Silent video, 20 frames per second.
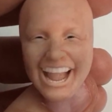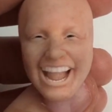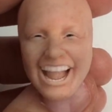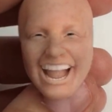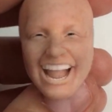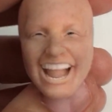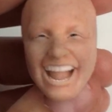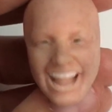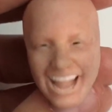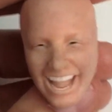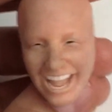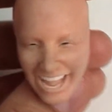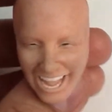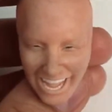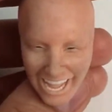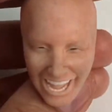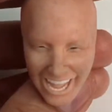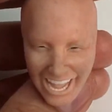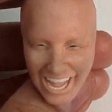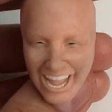But anyway,
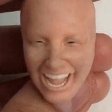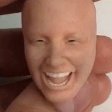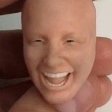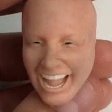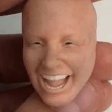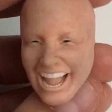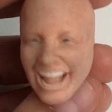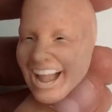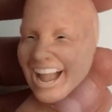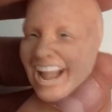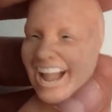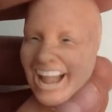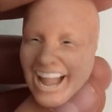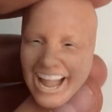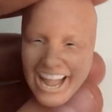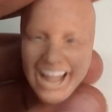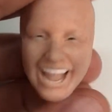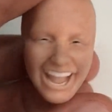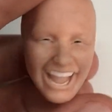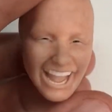so
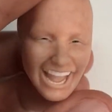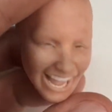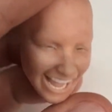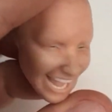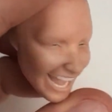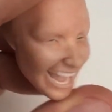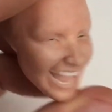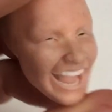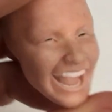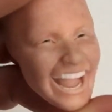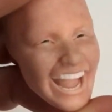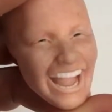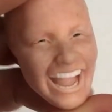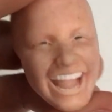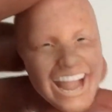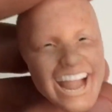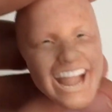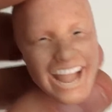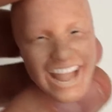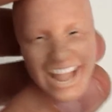
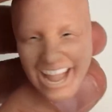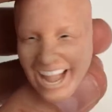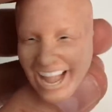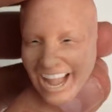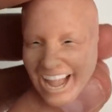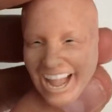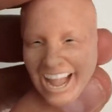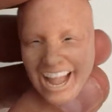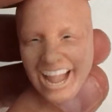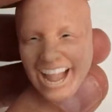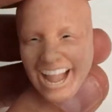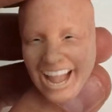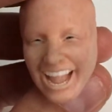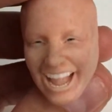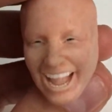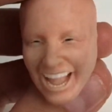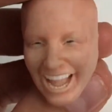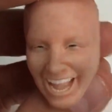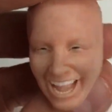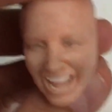I will
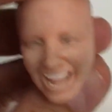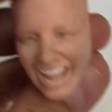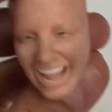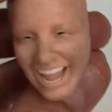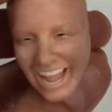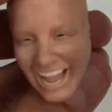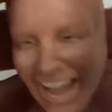start by